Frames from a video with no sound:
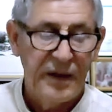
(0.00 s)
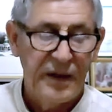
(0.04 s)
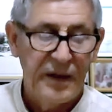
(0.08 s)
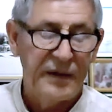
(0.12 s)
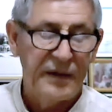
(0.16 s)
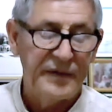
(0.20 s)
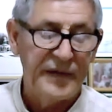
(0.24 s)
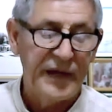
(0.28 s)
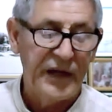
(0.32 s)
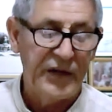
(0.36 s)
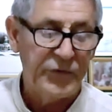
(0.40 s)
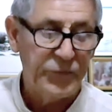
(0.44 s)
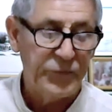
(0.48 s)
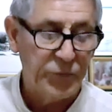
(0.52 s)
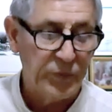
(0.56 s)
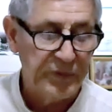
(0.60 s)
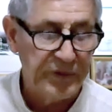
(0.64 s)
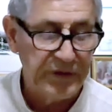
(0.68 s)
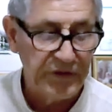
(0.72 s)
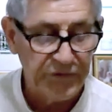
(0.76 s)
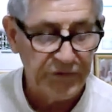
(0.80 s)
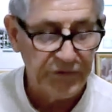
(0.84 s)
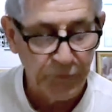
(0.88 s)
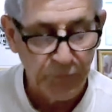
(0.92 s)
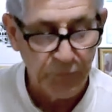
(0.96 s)
And that's where
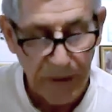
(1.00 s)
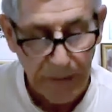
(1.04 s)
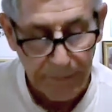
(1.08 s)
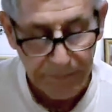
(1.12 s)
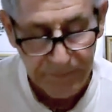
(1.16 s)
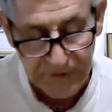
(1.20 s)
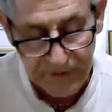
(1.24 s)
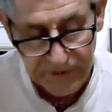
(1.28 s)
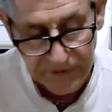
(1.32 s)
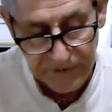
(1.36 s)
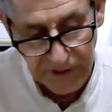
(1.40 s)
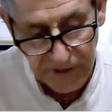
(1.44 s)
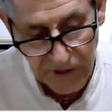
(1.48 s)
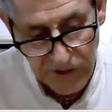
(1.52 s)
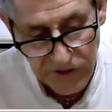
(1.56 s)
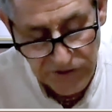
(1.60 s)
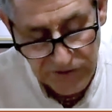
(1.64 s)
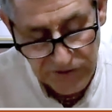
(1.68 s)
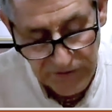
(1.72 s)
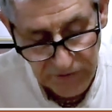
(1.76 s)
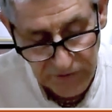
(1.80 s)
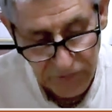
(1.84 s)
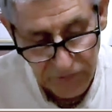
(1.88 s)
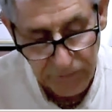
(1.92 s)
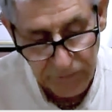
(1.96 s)
this rapt
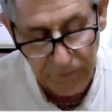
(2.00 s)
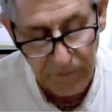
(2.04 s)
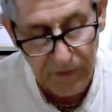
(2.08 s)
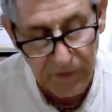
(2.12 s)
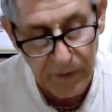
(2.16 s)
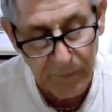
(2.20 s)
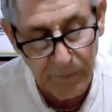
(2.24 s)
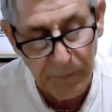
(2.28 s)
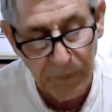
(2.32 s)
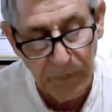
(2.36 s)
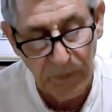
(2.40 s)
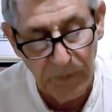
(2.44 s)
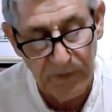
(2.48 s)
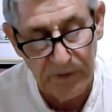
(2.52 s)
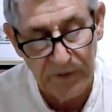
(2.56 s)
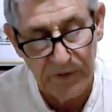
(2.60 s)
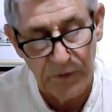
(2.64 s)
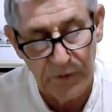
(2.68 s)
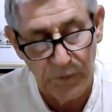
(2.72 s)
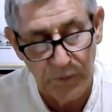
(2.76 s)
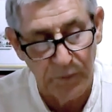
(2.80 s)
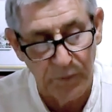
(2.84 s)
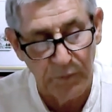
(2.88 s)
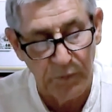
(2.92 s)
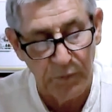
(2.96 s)
attention is very
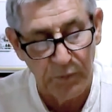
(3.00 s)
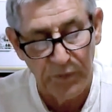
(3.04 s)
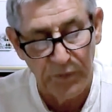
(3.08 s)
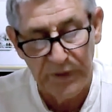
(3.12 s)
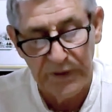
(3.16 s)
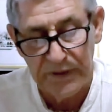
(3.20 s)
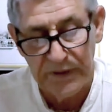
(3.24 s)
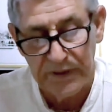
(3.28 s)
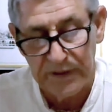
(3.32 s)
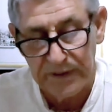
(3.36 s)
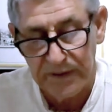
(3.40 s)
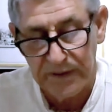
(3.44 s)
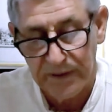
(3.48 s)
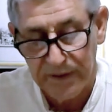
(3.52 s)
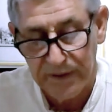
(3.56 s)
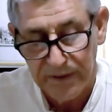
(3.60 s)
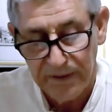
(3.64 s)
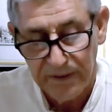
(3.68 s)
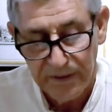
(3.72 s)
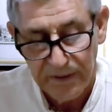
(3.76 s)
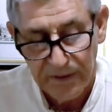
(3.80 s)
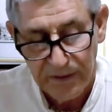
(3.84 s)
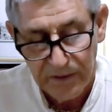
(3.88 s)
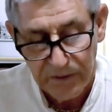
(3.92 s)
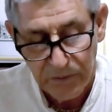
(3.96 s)
important when we're reading.
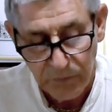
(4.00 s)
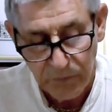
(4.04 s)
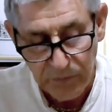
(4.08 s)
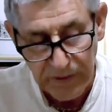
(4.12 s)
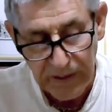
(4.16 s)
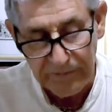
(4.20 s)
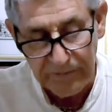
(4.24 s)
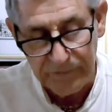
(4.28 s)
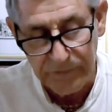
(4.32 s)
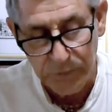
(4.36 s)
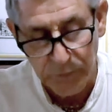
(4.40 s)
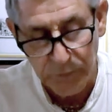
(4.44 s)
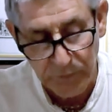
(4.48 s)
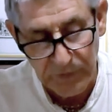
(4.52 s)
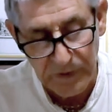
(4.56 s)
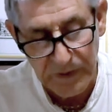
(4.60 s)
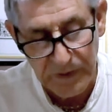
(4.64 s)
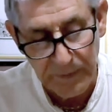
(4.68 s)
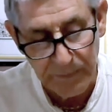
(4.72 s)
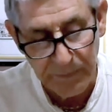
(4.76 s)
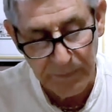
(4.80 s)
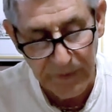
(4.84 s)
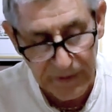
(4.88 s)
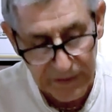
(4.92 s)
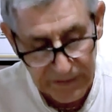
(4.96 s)
We have to
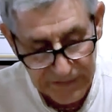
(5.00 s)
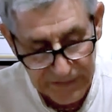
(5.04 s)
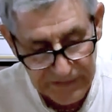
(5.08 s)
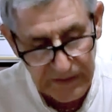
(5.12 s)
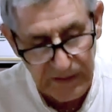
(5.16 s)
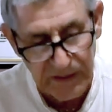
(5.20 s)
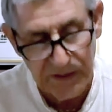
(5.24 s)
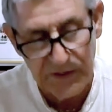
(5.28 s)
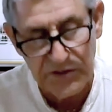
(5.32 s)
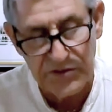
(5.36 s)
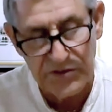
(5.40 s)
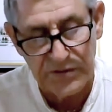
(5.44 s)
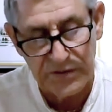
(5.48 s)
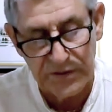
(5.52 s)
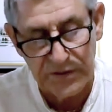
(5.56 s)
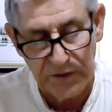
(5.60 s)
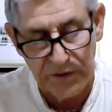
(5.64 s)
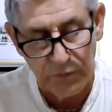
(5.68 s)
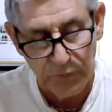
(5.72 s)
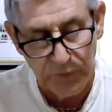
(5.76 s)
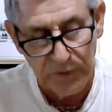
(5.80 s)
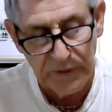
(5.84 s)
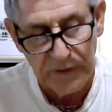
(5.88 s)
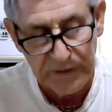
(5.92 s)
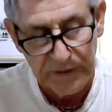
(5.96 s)
really pay attention
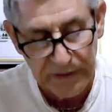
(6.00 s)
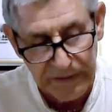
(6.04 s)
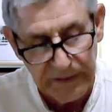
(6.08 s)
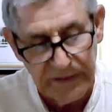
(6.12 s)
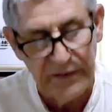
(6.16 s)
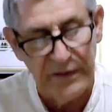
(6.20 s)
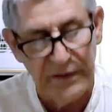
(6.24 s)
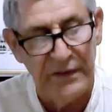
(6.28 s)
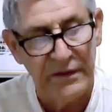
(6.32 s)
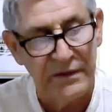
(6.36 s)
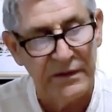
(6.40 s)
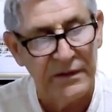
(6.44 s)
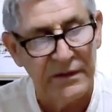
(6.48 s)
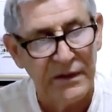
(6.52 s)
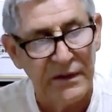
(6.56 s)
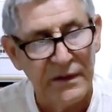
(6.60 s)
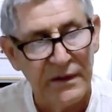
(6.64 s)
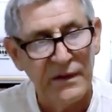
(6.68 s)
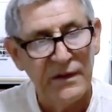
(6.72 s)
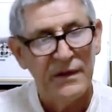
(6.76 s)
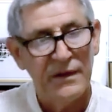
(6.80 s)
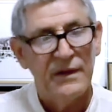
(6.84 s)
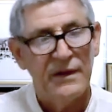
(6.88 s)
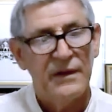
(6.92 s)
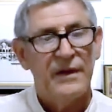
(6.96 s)
and really hear.
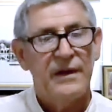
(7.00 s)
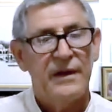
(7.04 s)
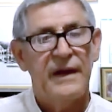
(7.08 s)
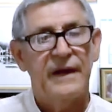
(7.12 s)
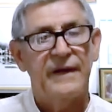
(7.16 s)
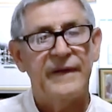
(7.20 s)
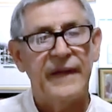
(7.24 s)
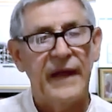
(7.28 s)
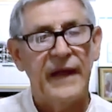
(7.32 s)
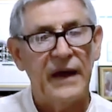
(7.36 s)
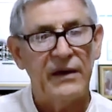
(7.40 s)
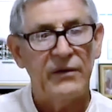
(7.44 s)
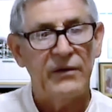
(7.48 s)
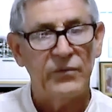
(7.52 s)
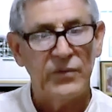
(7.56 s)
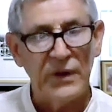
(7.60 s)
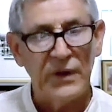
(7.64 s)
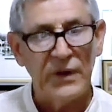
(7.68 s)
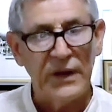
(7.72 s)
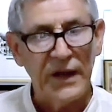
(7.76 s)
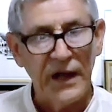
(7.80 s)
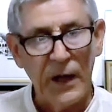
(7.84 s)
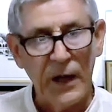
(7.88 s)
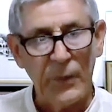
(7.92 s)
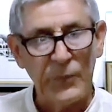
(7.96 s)
And that
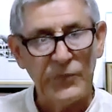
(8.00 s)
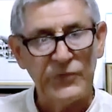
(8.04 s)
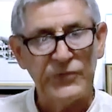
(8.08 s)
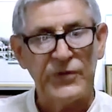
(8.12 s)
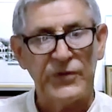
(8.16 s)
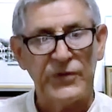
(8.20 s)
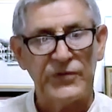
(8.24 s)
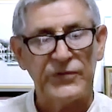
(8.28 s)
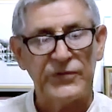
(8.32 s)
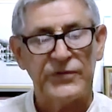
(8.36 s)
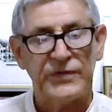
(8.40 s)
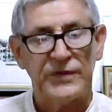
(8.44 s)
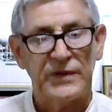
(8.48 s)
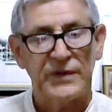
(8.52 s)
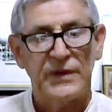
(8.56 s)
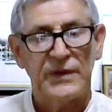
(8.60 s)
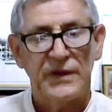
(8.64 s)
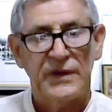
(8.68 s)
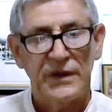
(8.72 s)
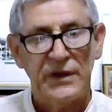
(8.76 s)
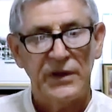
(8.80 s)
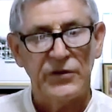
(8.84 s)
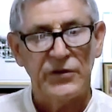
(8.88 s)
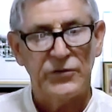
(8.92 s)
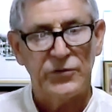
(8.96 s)
really helps us
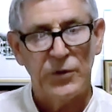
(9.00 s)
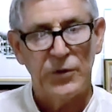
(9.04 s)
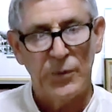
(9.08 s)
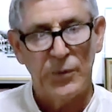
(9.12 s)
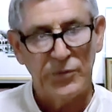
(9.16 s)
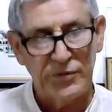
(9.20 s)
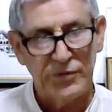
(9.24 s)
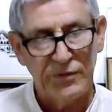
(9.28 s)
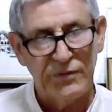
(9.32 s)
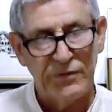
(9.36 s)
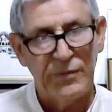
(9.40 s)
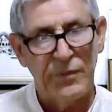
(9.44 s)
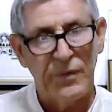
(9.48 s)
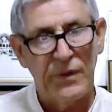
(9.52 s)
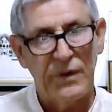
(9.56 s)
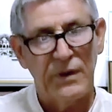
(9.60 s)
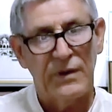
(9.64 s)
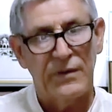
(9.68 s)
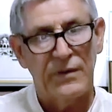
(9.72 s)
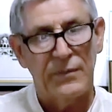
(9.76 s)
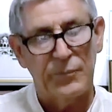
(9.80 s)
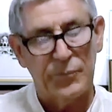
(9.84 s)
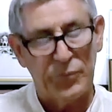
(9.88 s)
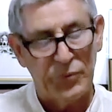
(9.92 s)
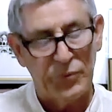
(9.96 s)
in terms of
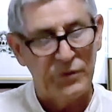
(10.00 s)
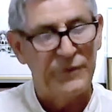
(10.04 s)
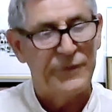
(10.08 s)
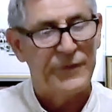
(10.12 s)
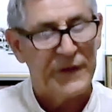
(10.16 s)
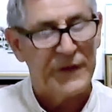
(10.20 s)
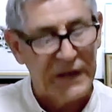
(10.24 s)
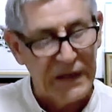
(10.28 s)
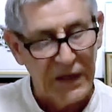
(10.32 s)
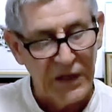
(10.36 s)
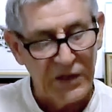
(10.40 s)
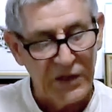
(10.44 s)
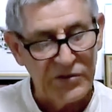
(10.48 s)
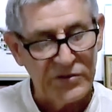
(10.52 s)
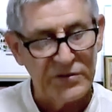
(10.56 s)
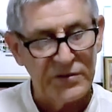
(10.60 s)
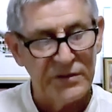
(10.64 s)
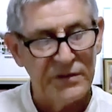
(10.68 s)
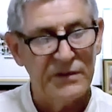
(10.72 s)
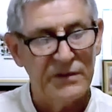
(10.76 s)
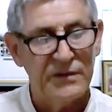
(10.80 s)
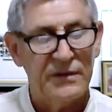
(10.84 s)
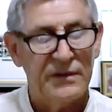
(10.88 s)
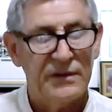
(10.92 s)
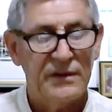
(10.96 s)
uh,
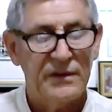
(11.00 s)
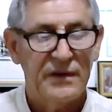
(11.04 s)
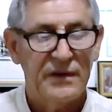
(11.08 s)
purification